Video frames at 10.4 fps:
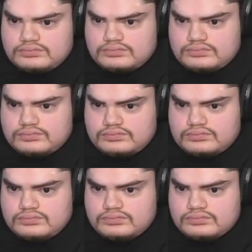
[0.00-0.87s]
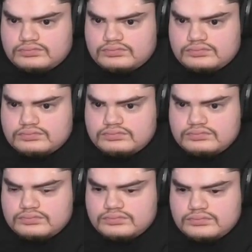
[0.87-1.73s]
No one is speaking in this clip.